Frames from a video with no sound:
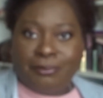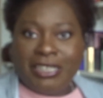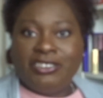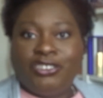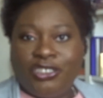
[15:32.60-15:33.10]
I'm
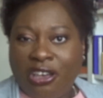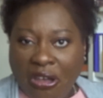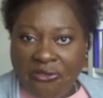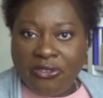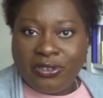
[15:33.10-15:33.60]
tending to
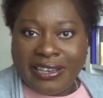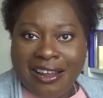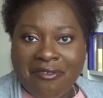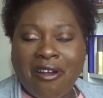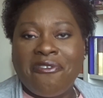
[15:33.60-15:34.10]
go for
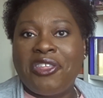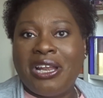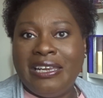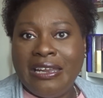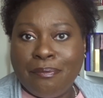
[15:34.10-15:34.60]
now rather
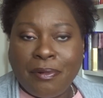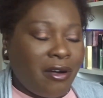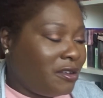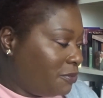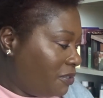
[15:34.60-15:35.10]
than lip
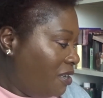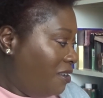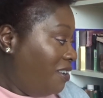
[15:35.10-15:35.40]
balms.